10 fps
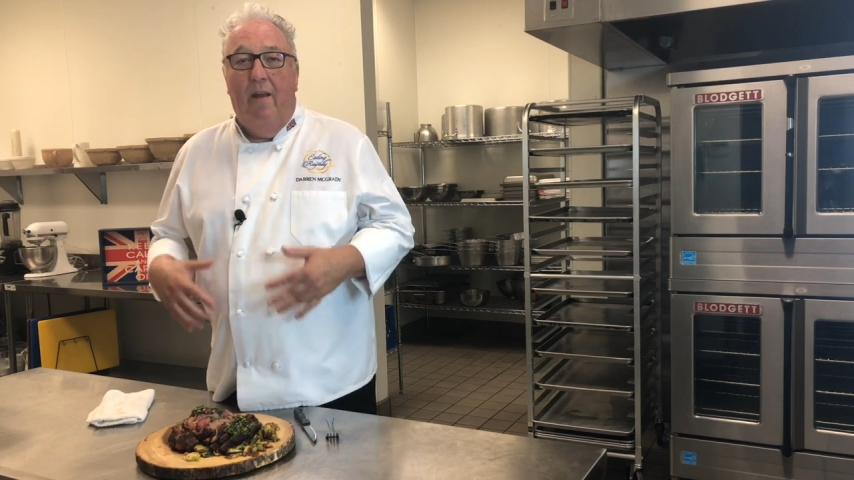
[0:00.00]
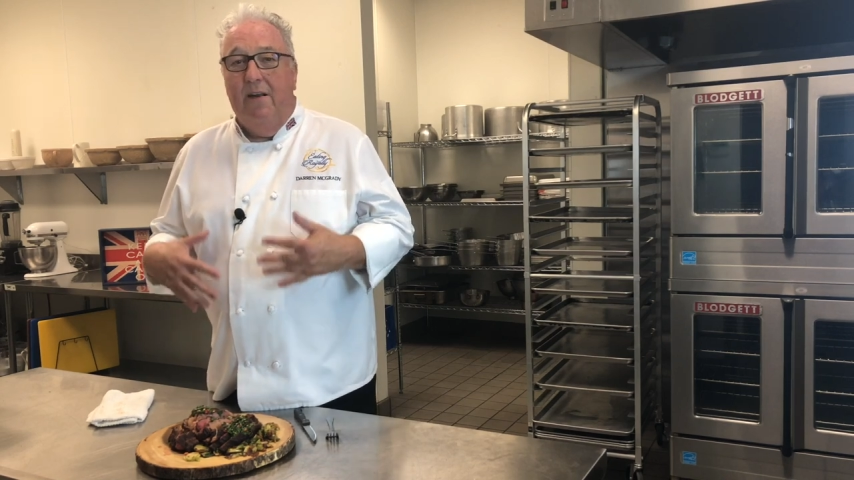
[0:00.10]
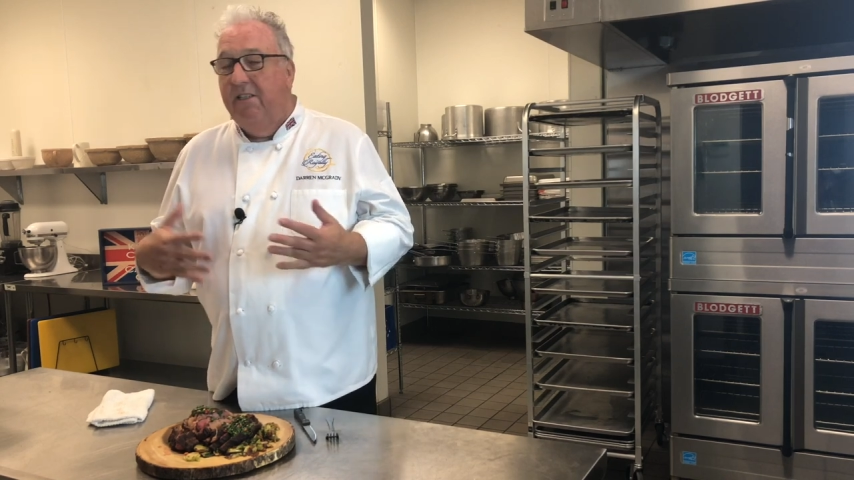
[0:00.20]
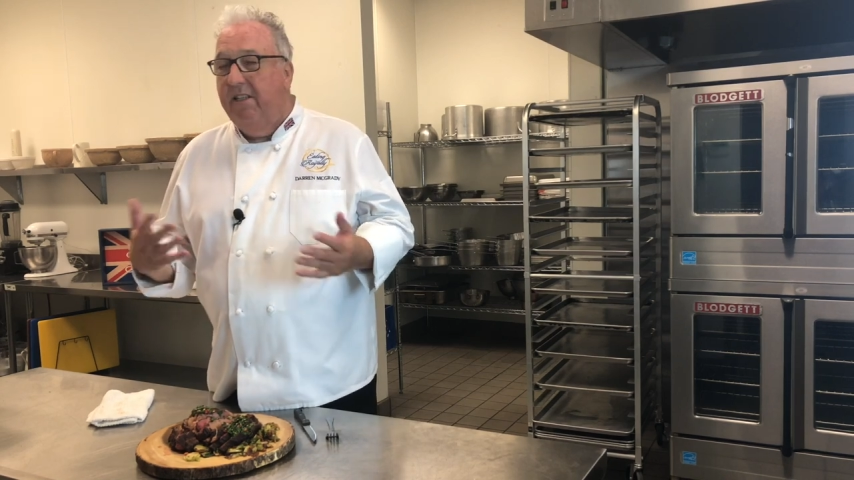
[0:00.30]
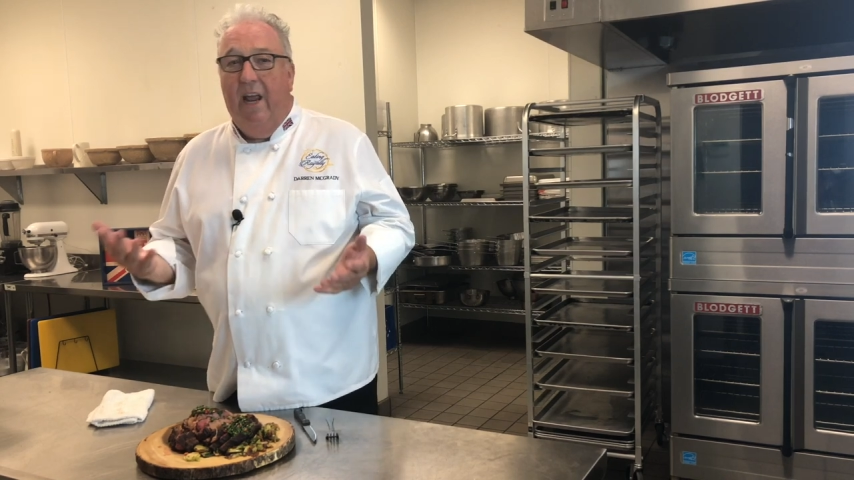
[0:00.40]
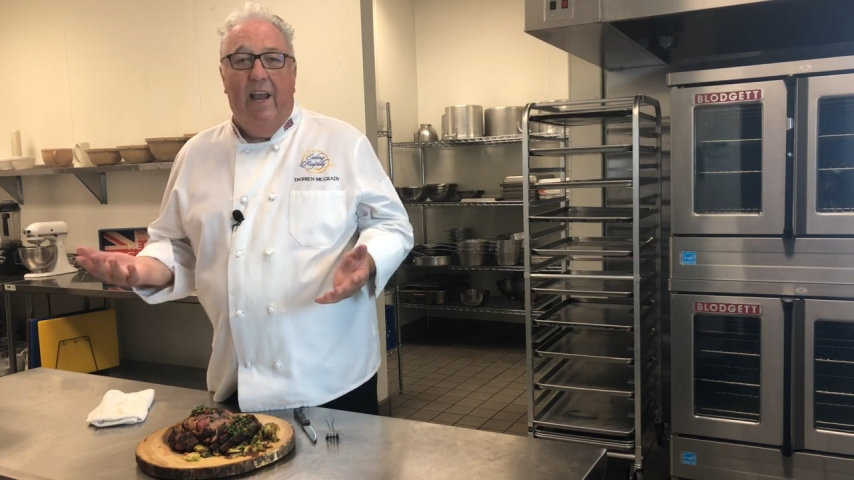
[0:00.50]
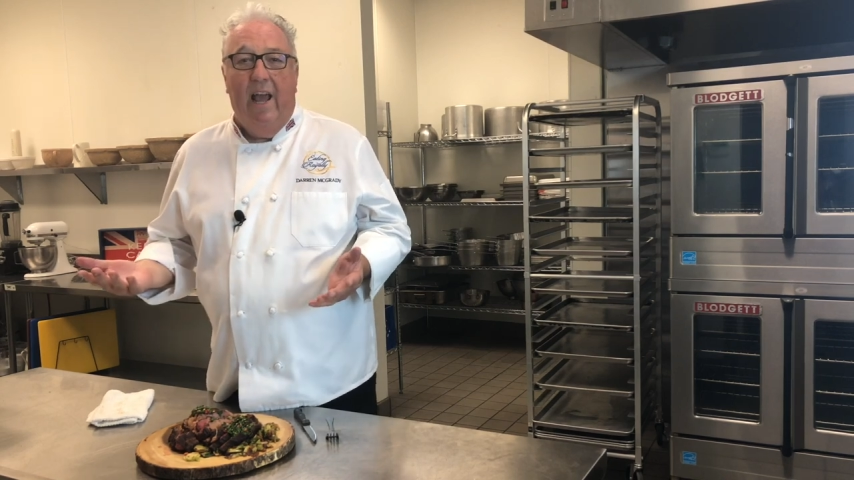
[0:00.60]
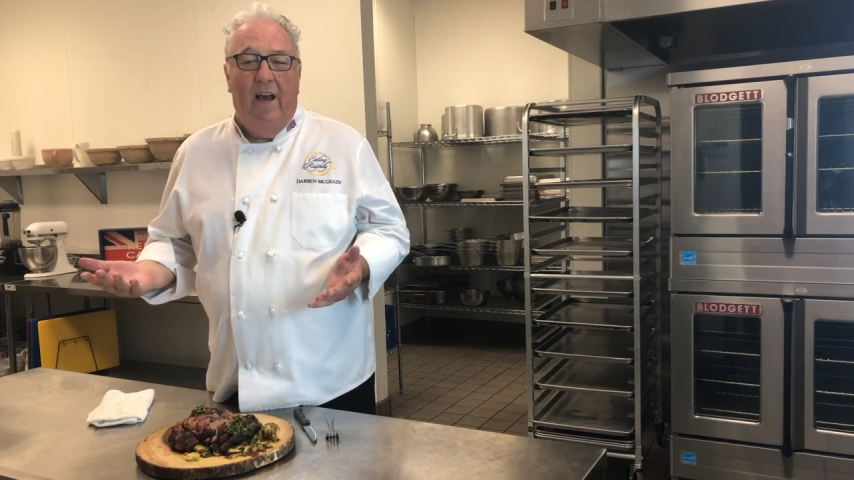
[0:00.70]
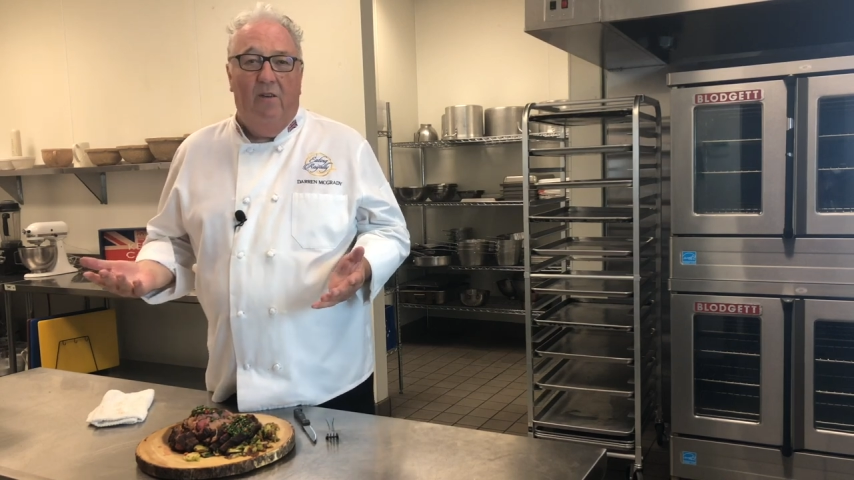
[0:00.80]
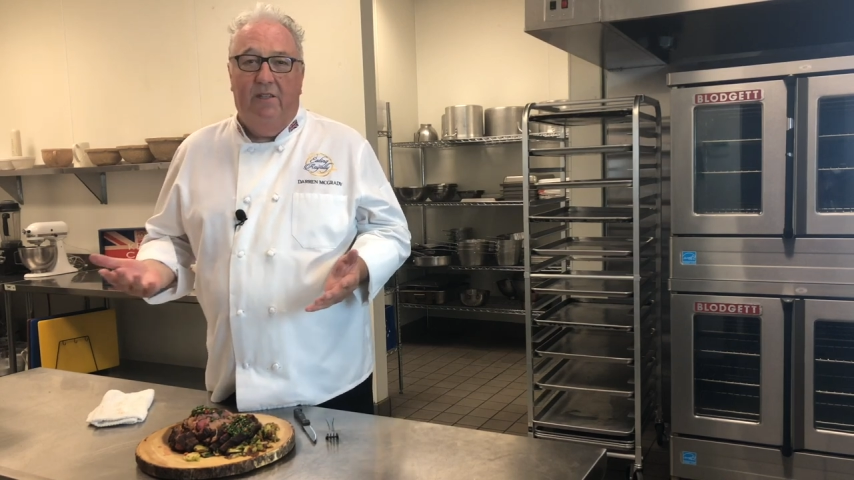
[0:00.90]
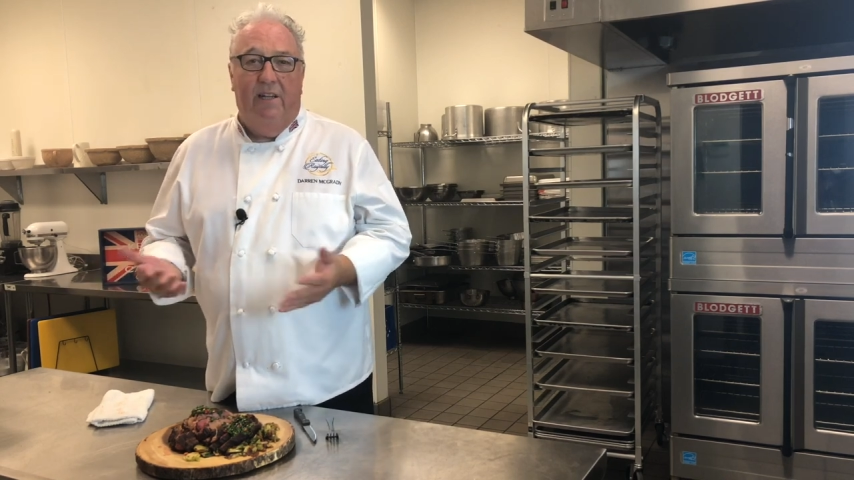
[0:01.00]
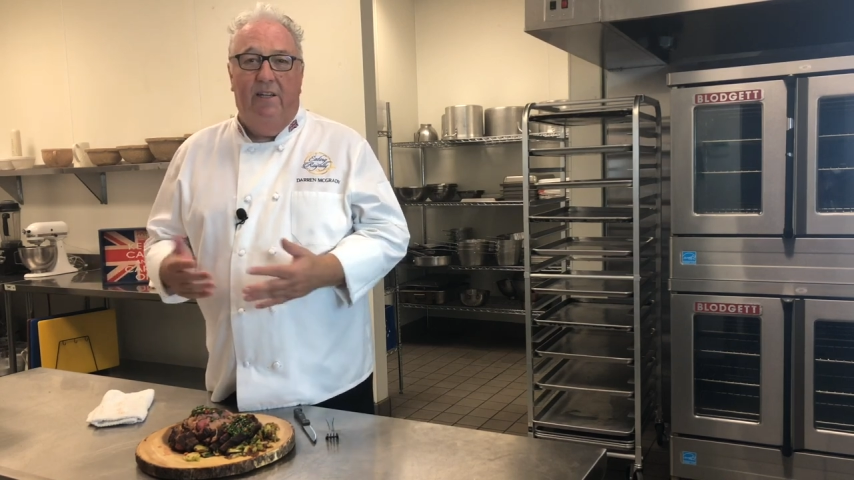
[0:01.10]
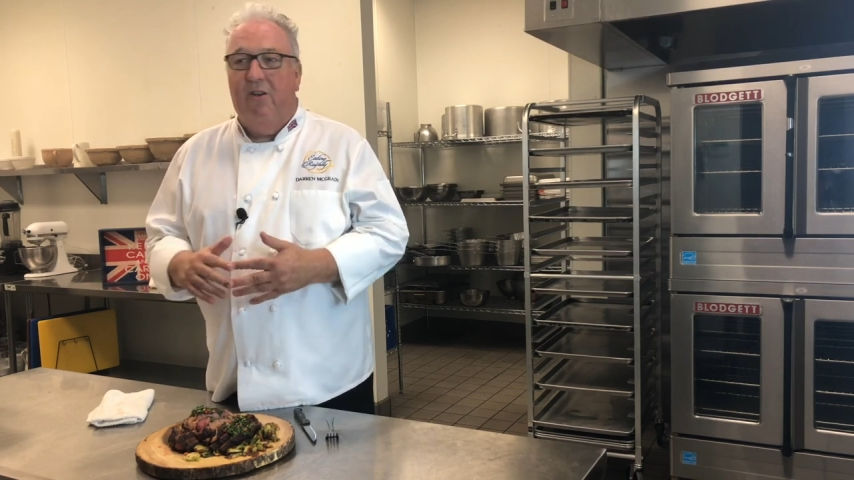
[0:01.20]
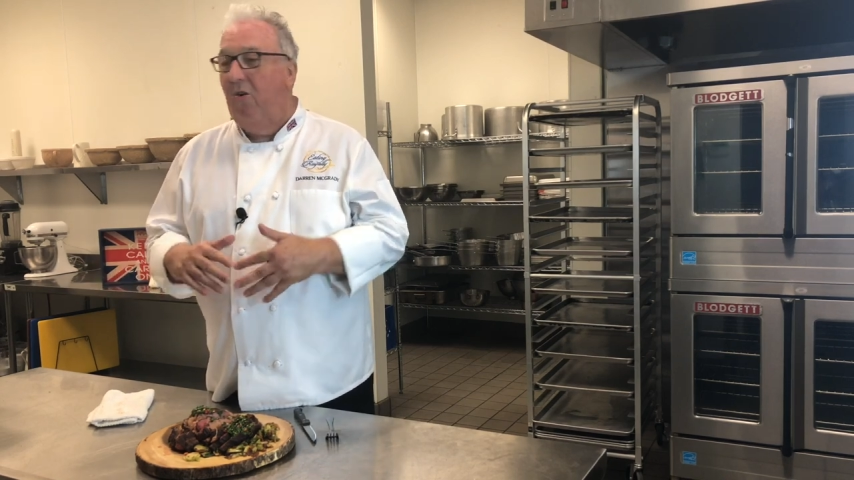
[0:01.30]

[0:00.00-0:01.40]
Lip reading: in steakhouses